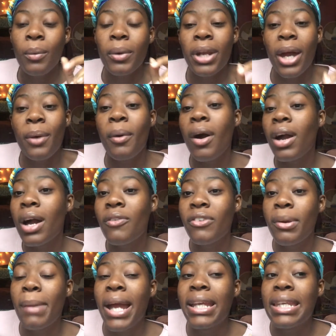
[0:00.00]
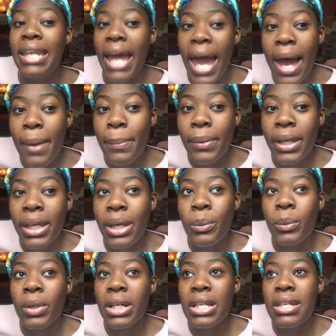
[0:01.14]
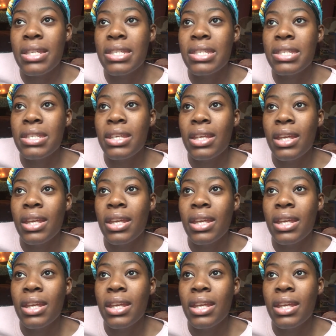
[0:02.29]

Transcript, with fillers: When I woke up from my nap, it was